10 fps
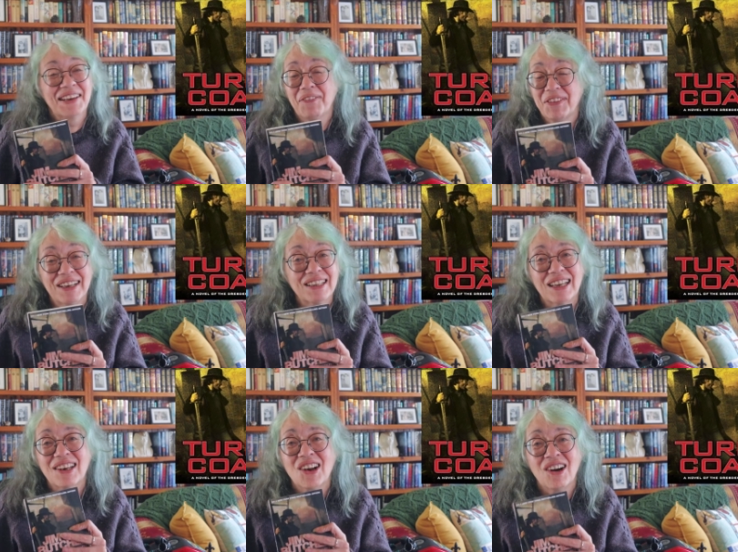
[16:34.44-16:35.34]

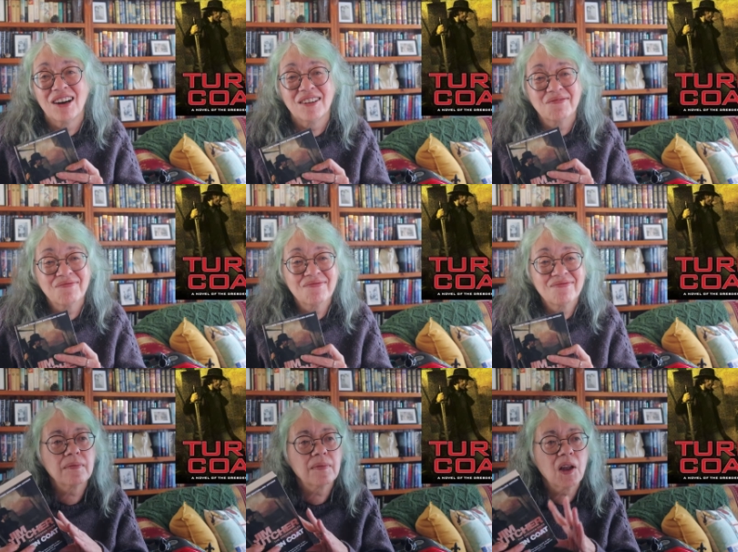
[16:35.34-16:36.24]
Definitely not.
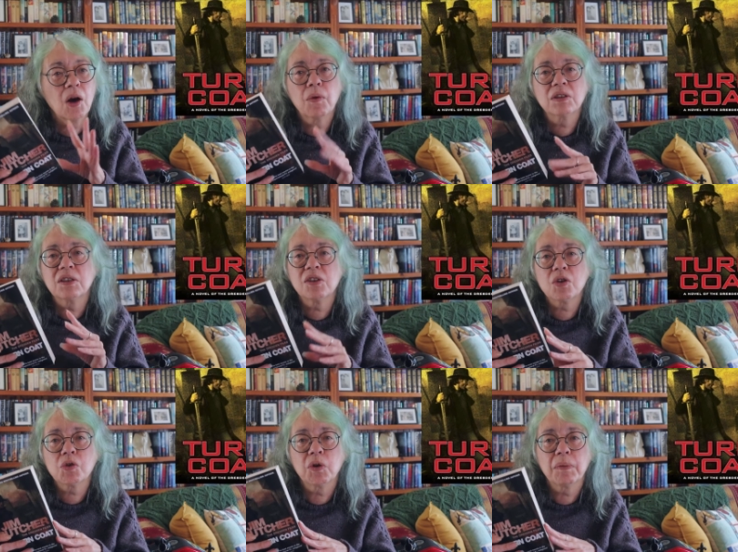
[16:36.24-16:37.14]
I wanted
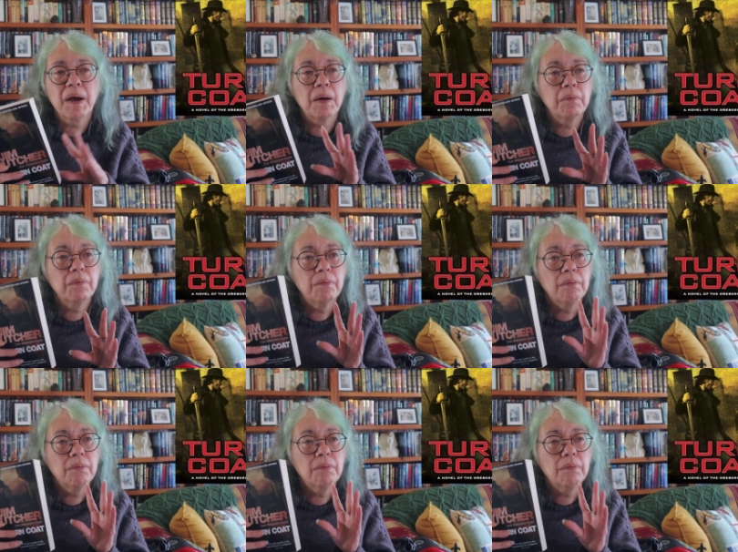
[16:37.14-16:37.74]
to talk about